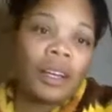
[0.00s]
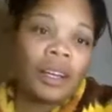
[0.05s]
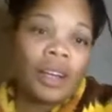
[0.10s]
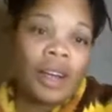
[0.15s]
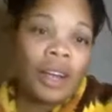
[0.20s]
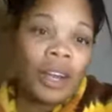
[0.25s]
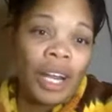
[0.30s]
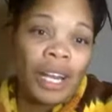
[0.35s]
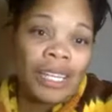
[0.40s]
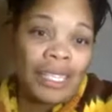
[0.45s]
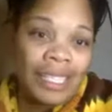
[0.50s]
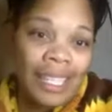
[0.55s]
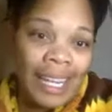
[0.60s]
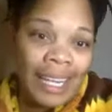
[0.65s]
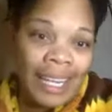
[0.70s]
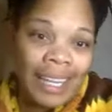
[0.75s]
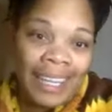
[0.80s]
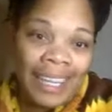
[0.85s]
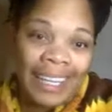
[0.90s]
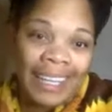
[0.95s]

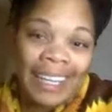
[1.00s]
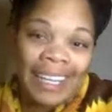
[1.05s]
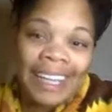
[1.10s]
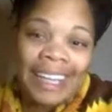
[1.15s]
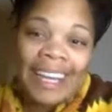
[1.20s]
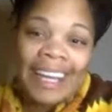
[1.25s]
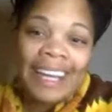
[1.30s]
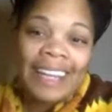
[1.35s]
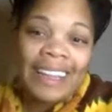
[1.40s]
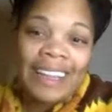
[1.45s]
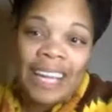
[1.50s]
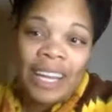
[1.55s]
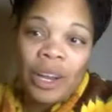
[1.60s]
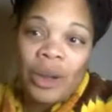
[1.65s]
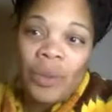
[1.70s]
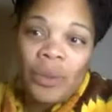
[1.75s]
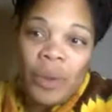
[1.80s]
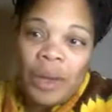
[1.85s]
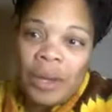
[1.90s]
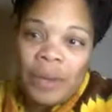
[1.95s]
They
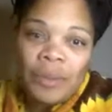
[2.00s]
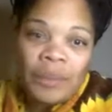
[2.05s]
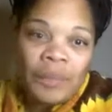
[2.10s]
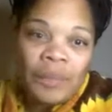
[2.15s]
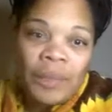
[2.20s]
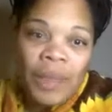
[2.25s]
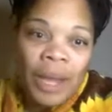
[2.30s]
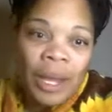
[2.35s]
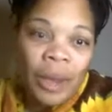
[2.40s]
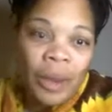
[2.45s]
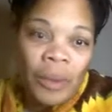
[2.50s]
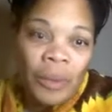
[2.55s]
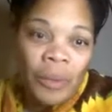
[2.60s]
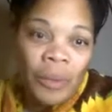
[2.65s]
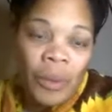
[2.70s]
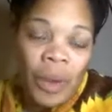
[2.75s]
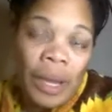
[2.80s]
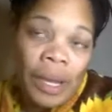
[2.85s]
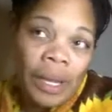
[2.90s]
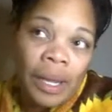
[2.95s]
don't want
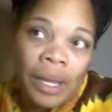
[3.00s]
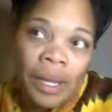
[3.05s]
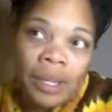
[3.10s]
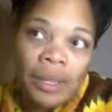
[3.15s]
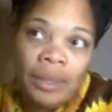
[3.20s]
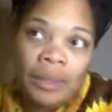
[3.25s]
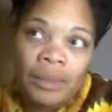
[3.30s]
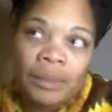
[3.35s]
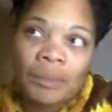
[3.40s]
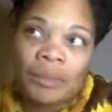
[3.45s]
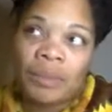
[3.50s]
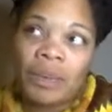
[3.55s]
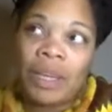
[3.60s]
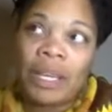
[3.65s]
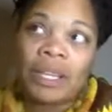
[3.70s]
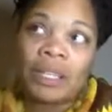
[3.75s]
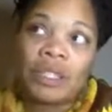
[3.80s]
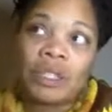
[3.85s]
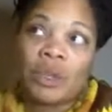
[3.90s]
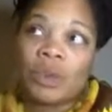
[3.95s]
to
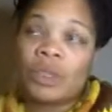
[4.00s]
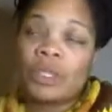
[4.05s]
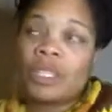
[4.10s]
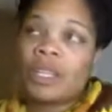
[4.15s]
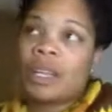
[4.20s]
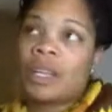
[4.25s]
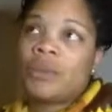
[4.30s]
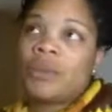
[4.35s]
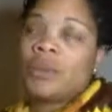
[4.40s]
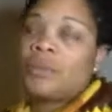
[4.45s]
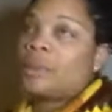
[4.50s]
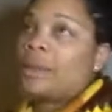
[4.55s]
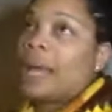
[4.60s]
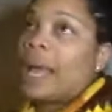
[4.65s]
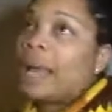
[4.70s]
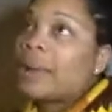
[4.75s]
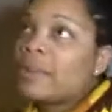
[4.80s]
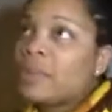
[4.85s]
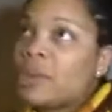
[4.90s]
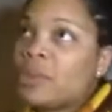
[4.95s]
be associated with
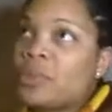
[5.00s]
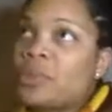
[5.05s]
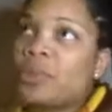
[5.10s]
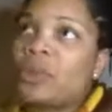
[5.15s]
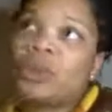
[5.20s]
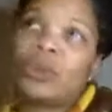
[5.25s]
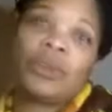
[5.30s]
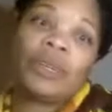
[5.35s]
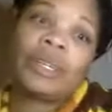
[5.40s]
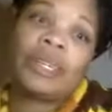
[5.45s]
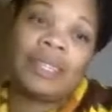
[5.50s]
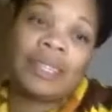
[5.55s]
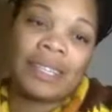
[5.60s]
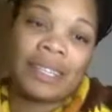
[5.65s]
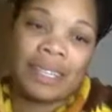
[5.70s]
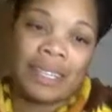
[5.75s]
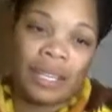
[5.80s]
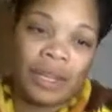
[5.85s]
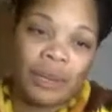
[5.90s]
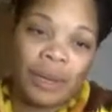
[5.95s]
Black people or
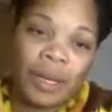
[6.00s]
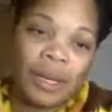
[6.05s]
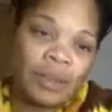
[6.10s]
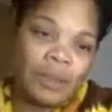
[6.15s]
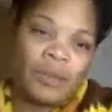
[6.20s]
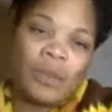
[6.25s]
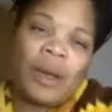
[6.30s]
anything anyway.